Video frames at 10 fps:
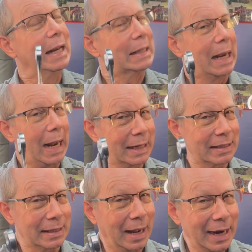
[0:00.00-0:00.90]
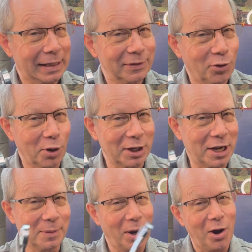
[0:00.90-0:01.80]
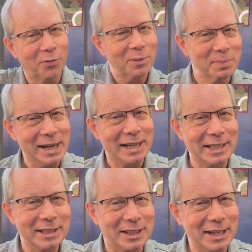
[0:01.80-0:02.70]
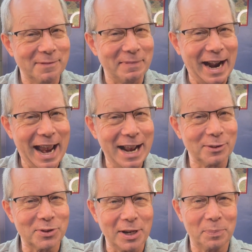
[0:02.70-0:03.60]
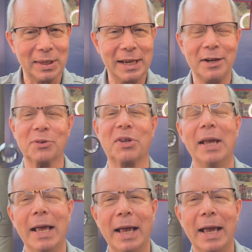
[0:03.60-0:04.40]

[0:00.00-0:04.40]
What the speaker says: Not as likely for it to come off and me to hit my hand on something else.